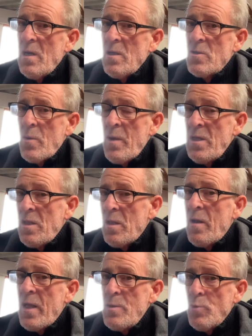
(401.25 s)
So anything like
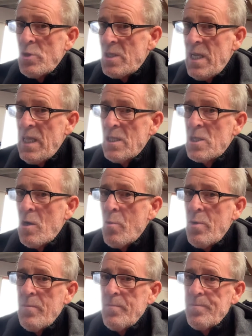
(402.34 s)
that, you must seal the top,
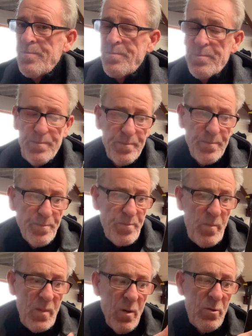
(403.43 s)

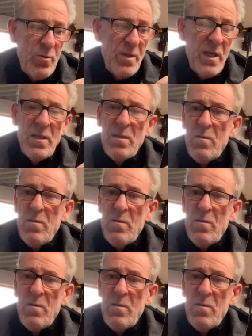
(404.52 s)
which we did.